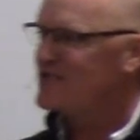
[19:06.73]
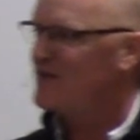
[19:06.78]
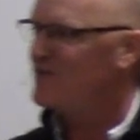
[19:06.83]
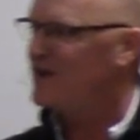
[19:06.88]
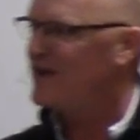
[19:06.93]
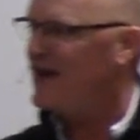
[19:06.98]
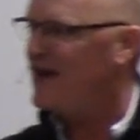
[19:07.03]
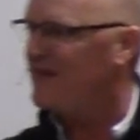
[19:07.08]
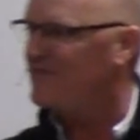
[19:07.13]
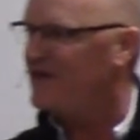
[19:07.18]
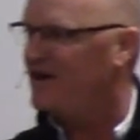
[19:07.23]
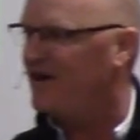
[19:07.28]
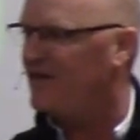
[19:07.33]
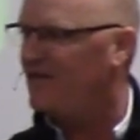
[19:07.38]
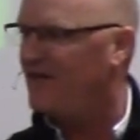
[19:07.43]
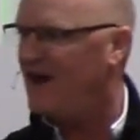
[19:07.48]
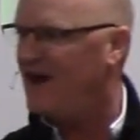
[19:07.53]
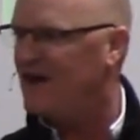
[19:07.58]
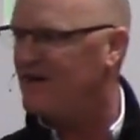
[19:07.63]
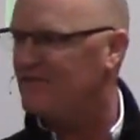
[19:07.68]
that we have in our
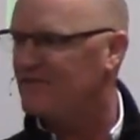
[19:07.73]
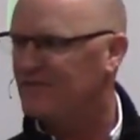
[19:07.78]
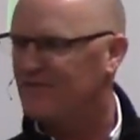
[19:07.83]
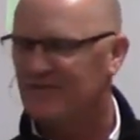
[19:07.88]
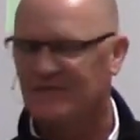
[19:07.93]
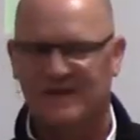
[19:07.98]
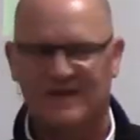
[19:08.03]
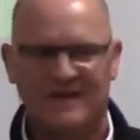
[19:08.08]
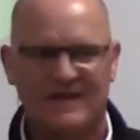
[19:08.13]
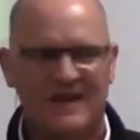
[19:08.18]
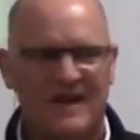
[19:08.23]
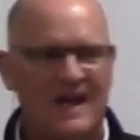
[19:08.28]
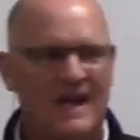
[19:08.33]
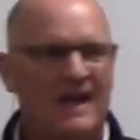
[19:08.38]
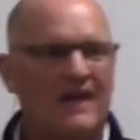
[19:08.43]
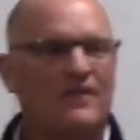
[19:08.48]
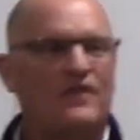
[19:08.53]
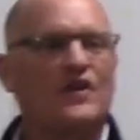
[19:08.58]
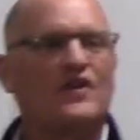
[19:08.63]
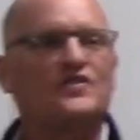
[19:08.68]
life.
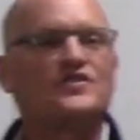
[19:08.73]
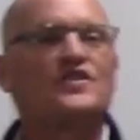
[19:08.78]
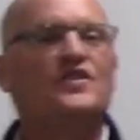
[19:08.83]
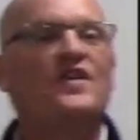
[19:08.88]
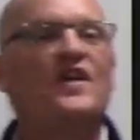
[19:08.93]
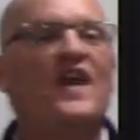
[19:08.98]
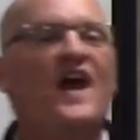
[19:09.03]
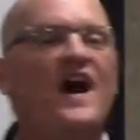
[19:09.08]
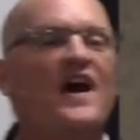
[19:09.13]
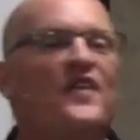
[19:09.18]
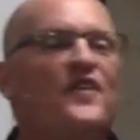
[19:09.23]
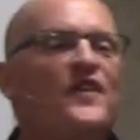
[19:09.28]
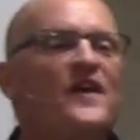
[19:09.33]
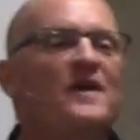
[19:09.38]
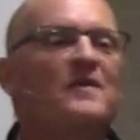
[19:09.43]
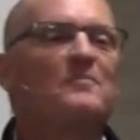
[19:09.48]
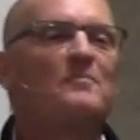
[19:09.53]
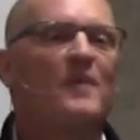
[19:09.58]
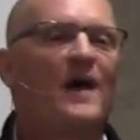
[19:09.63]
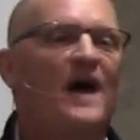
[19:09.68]
There's
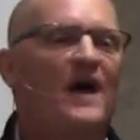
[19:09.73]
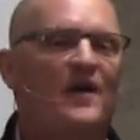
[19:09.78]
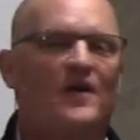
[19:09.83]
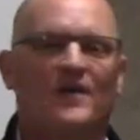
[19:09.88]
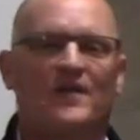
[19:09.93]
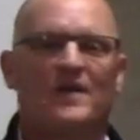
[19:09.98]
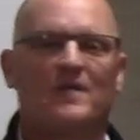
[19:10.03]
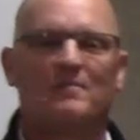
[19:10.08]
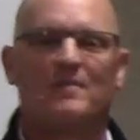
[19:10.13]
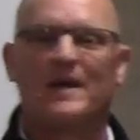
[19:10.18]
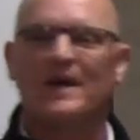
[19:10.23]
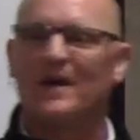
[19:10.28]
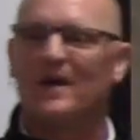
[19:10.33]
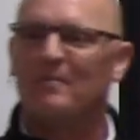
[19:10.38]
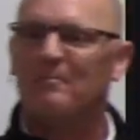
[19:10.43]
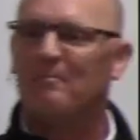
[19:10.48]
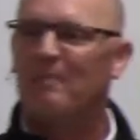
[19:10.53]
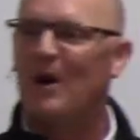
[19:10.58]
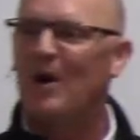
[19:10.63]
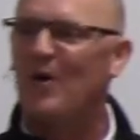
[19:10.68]
nothing better than being
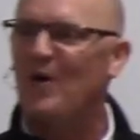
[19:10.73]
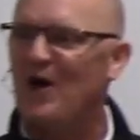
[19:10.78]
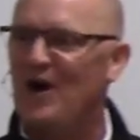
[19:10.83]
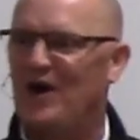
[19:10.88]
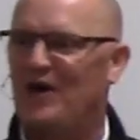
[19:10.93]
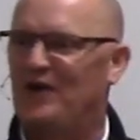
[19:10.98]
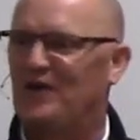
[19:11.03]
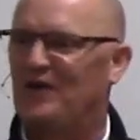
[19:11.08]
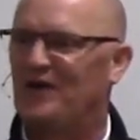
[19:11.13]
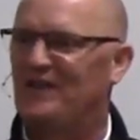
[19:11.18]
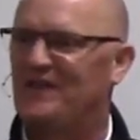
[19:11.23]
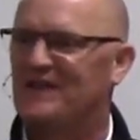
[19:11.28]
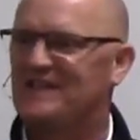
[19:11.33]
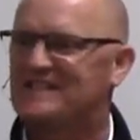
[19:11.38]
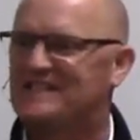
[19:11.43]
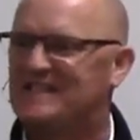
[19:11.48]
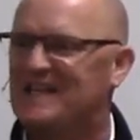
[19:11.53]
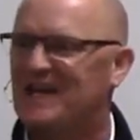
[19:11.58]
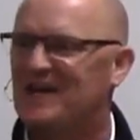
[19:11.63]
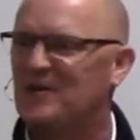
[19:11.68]
a bow hunter in the
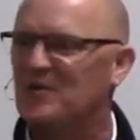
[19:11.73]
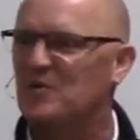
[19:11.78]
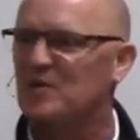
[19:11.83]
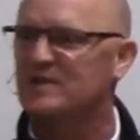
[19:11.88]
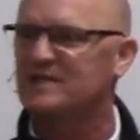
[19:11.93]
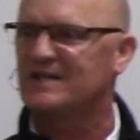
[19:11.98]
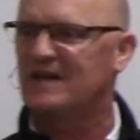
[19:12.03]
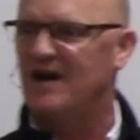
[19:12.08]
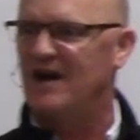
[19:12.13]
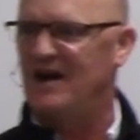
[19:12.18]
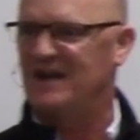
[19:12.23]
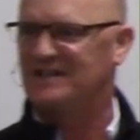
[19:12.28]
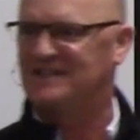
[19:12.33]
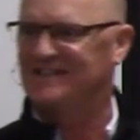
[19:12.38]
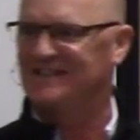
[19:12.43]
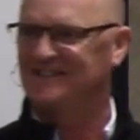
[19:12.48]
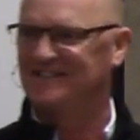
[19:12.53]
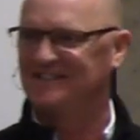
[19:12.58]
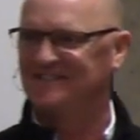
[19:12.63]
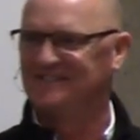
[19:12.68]
state of
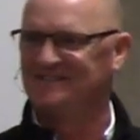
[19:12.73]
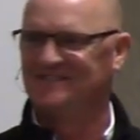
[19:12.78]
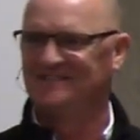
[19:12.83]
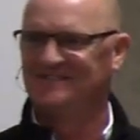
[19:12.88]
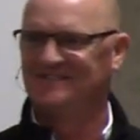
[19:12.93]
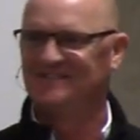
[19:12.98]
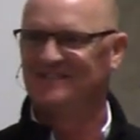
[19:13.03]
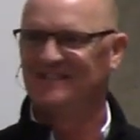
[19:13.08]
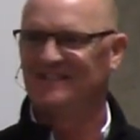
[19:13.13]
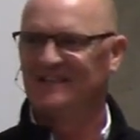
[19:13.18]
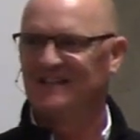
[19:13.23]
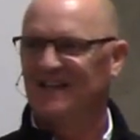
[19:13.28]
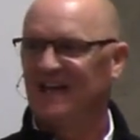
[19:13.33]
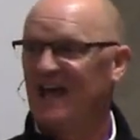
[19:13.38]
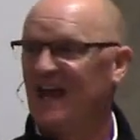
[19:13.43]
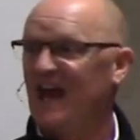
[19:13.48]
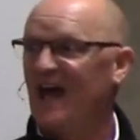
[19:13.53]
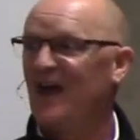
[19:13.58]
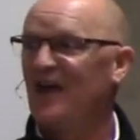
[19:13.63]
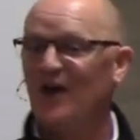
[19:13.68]
Wisconsin.
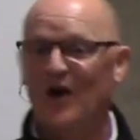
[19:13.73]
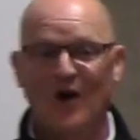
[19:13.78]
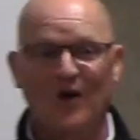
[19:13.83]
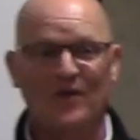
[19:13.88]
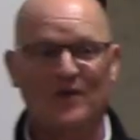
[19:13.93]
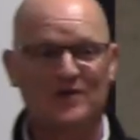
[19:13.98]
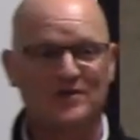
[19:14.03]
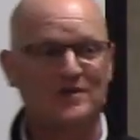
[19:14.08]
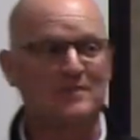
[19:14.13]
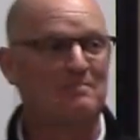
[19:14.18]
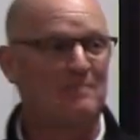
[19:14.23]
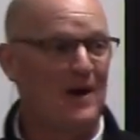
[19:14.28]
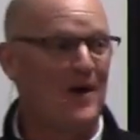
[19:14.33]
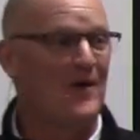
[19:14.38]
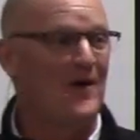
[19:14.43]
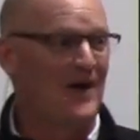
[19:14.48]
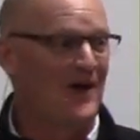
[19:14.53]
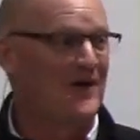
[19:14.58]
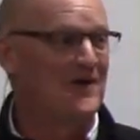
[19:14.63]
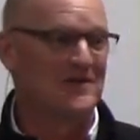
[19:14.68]
And I know there's some
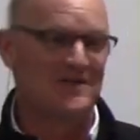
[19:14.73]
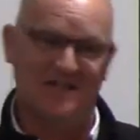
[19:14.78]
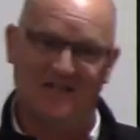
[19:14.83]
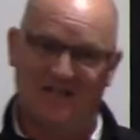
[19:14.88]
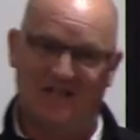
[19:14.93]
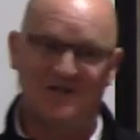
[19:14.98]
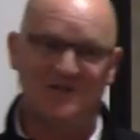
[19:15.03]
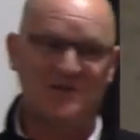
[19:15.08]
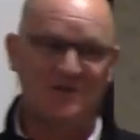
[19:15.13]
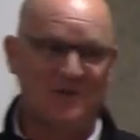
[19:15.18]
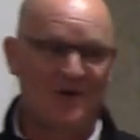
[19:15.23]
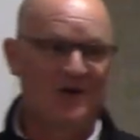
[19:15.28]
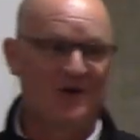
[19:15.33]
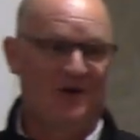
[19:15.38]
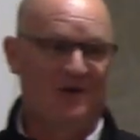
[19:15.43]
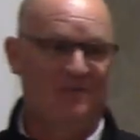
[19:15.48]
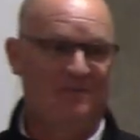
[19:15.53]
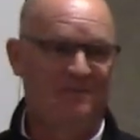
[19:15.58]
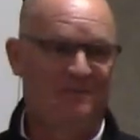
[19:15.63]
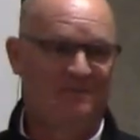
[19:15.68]
bow hunters in this
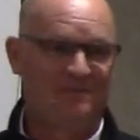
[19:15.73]
room.